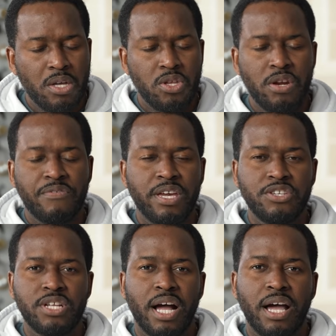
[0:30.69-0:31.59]

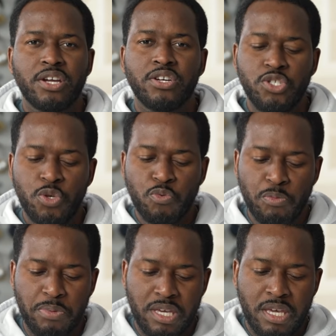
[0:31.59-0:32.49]
notification icon, you will
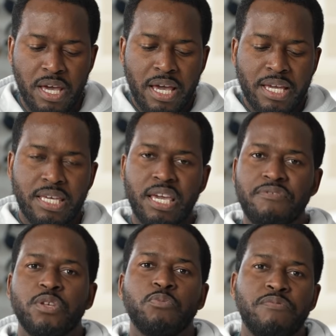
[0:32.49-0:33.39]
be
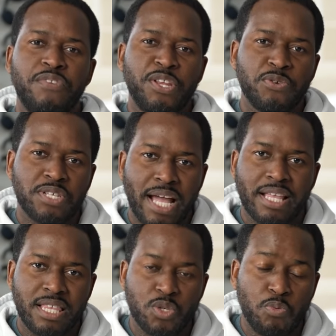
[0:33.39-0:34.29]
gifted with videos
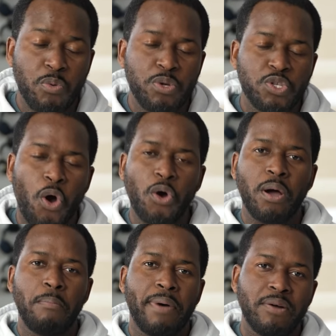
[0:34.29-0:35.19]
like this where we talk
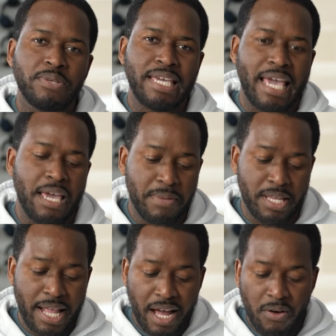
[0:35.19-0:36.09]
about
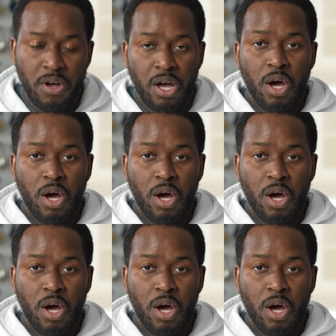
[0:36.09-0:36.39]
gaming. Now,